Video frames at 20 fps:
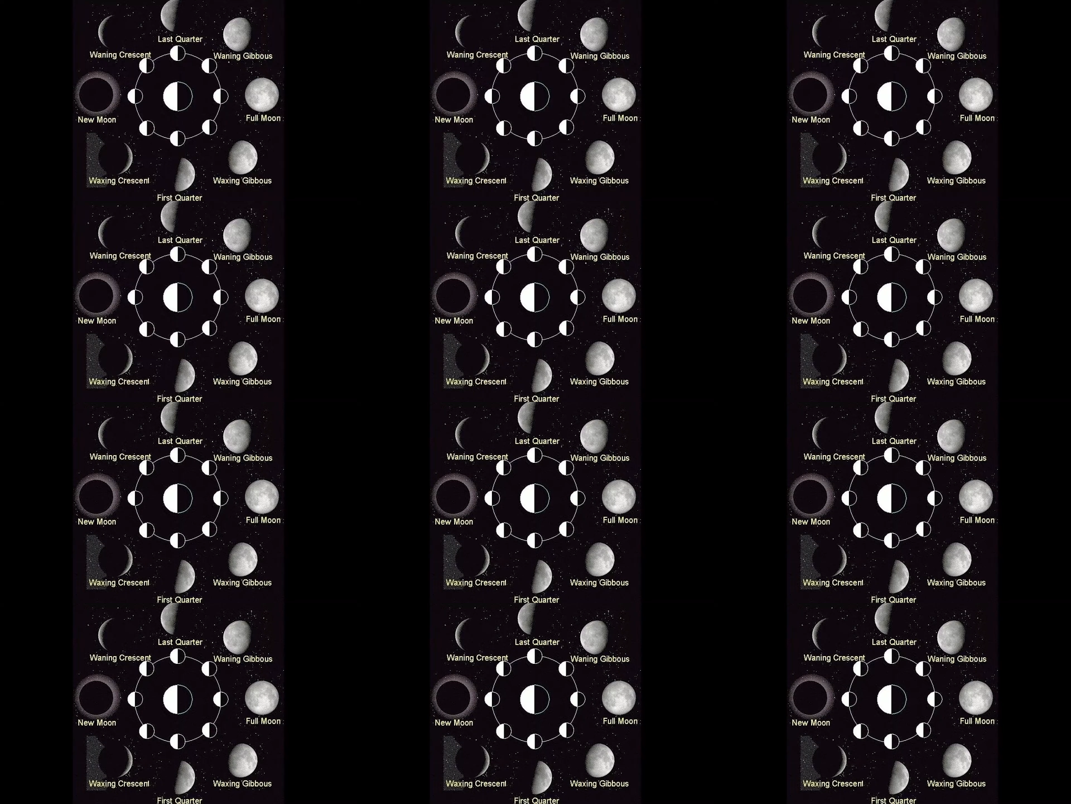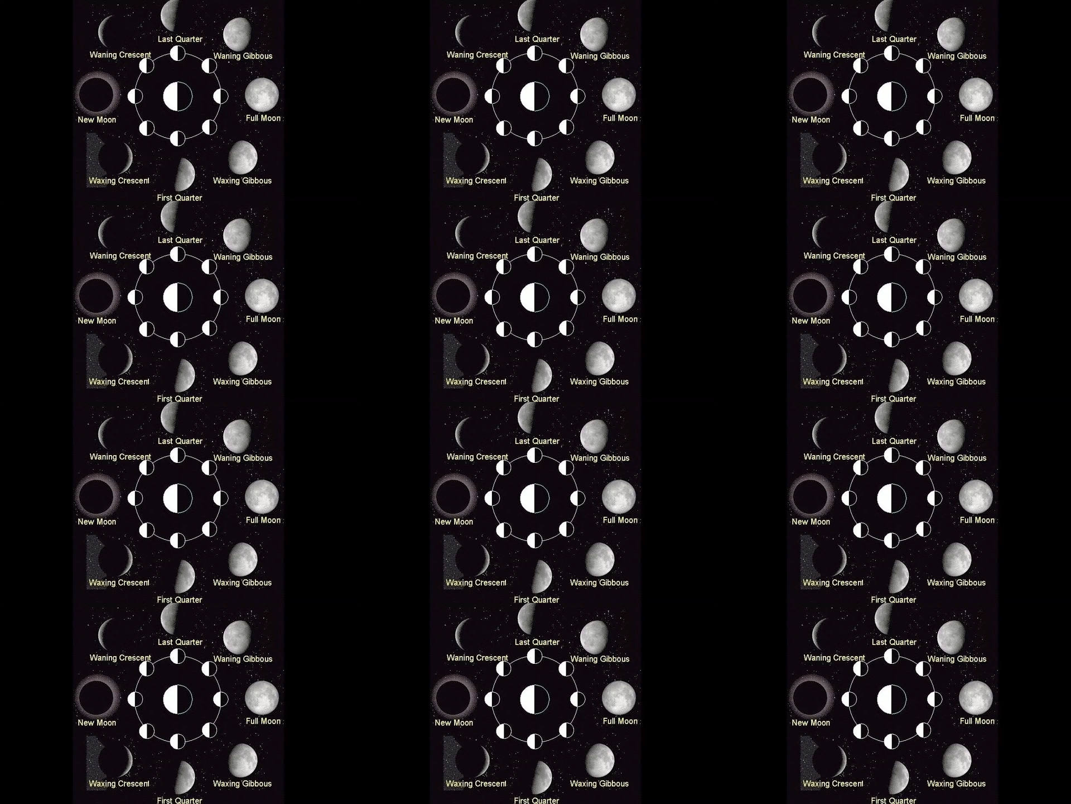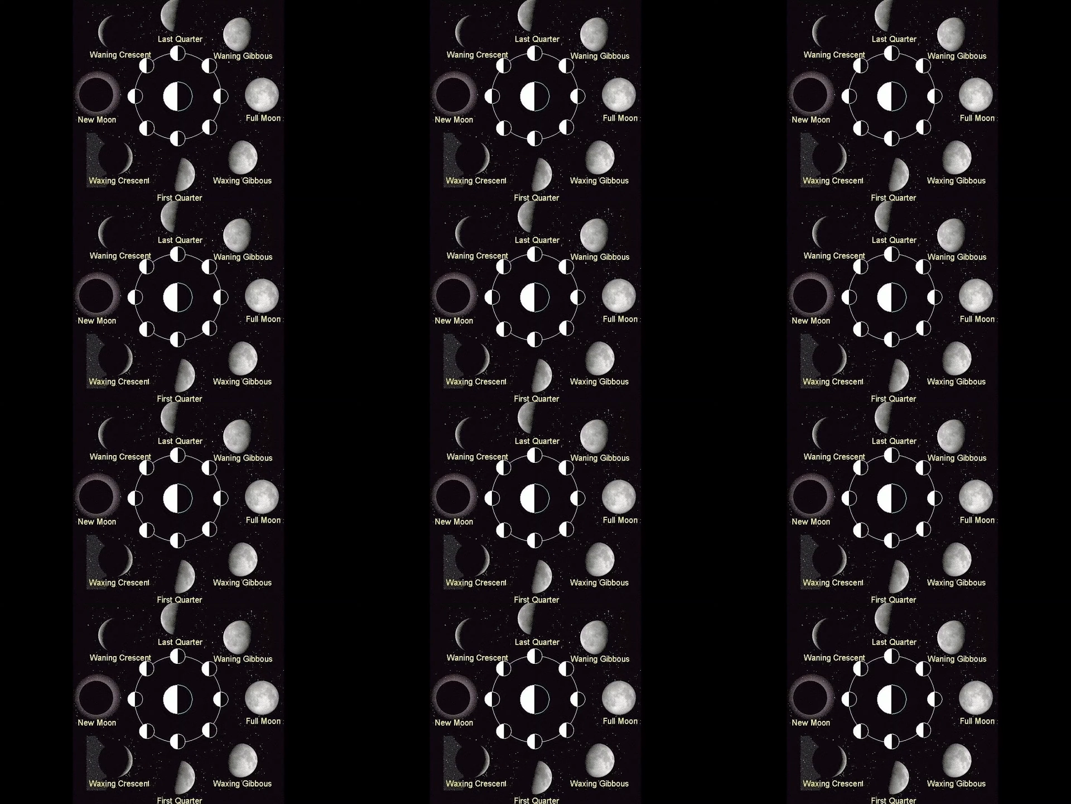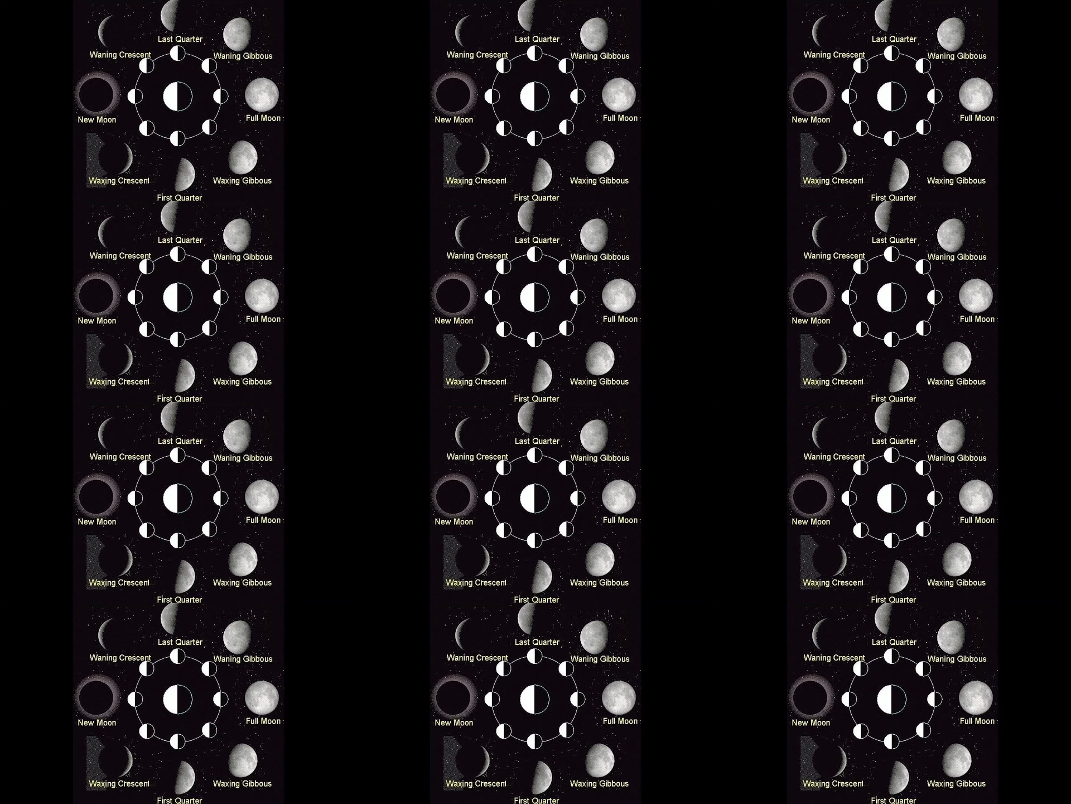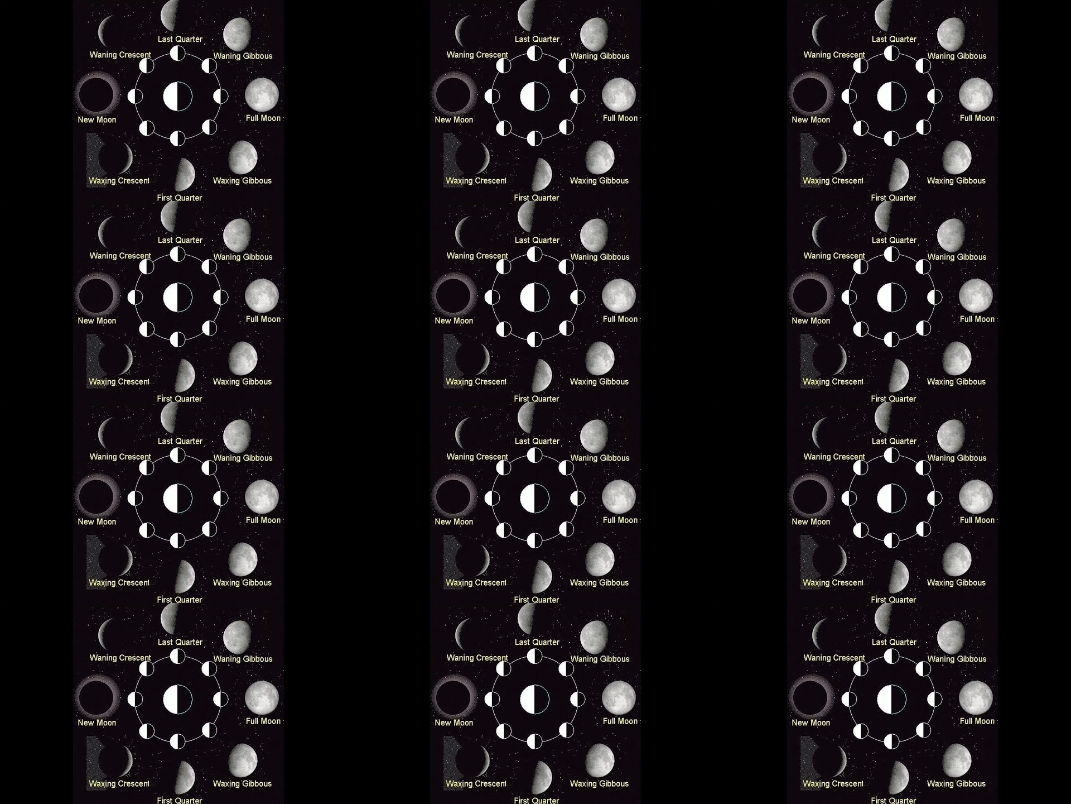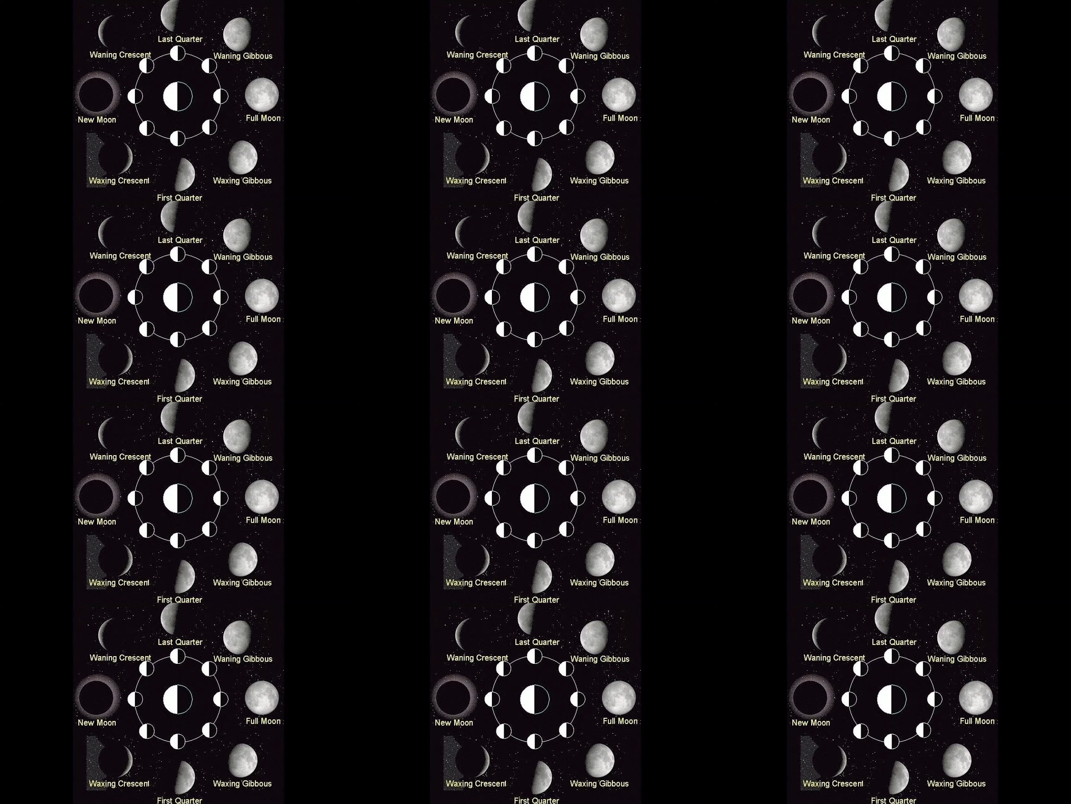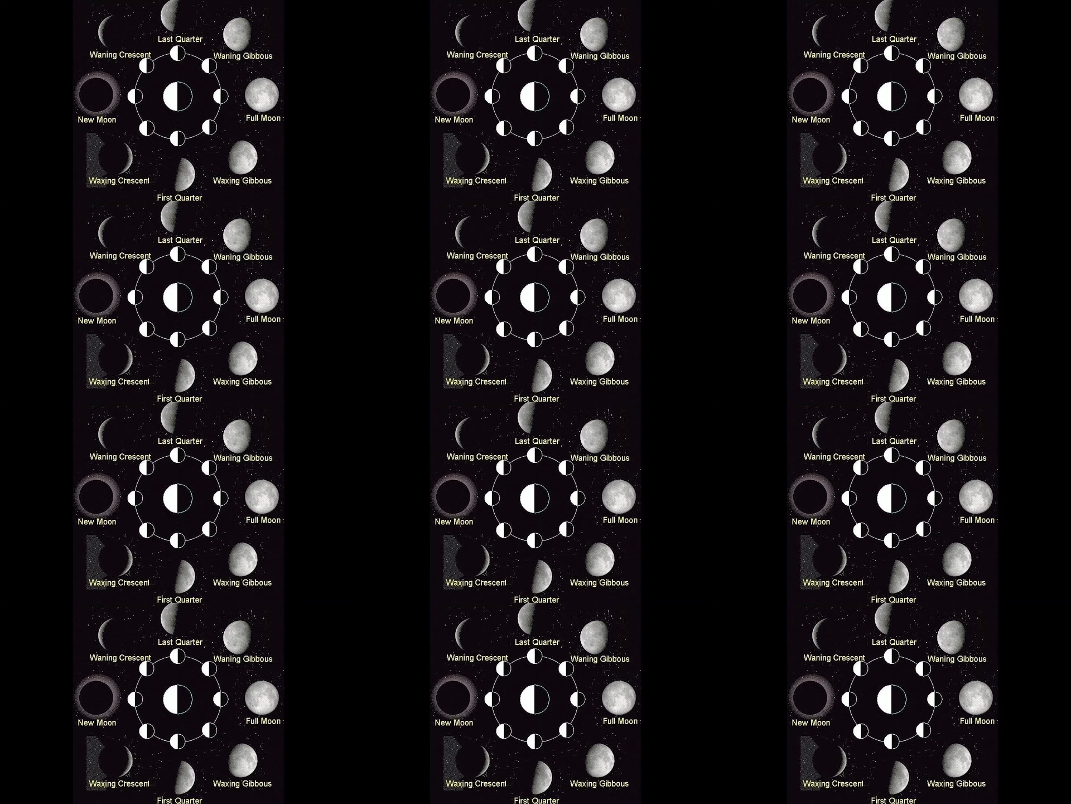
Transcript: [unreadable: no face in view]